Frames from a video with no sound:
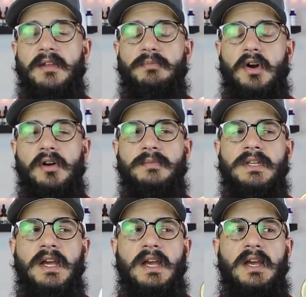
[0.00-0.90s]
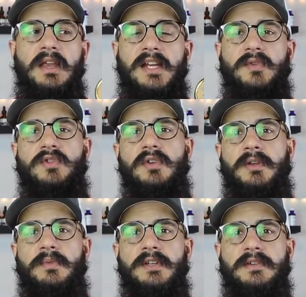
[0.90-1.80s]
in the balms, that's what's really
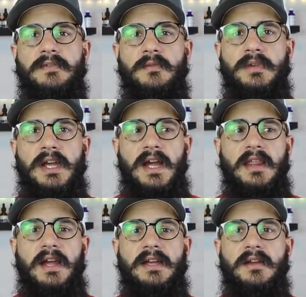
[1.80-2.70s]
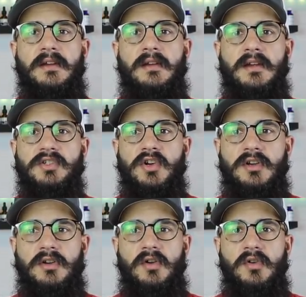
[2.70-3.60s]
impressive for me. I like a, a
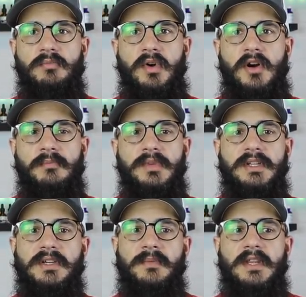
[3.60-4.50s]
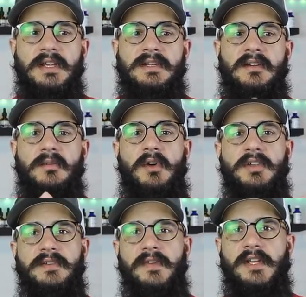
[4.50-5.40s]
stronger hold balm, but something that still
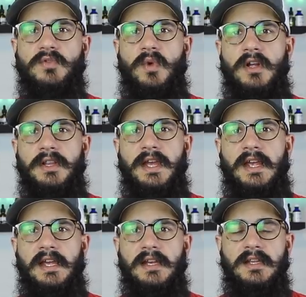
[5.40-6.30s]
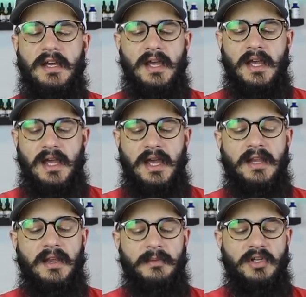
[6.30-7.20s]
emulsifies well in the hand.
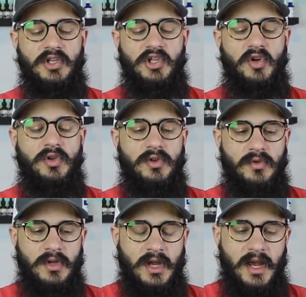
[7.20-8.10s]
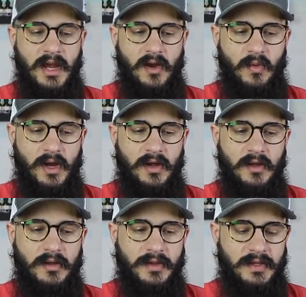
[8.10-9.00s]
And let me just show you how
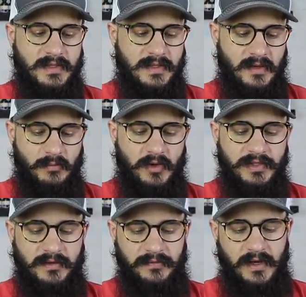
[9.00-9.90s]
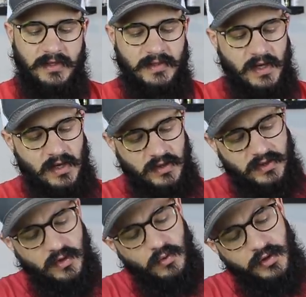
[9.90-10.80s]
well this emulsifies.
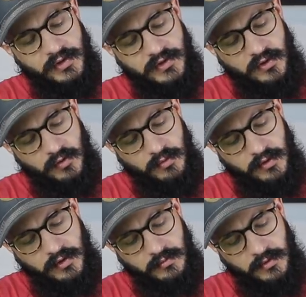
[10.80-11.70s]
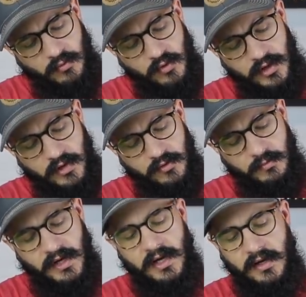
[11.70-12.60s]
So we'll just scoop a little bit more out with
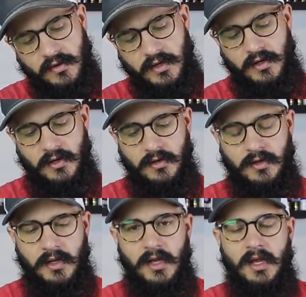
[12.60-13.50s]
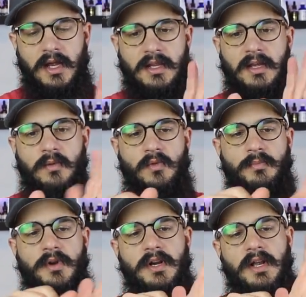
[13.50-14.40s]
my nail here and then we'll
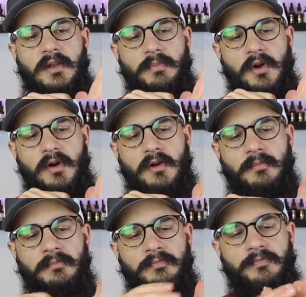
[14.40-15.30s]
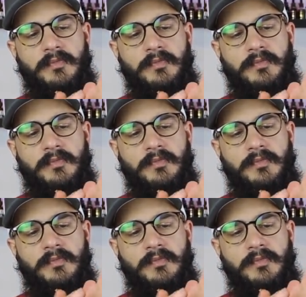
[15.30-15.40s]
put it on the palm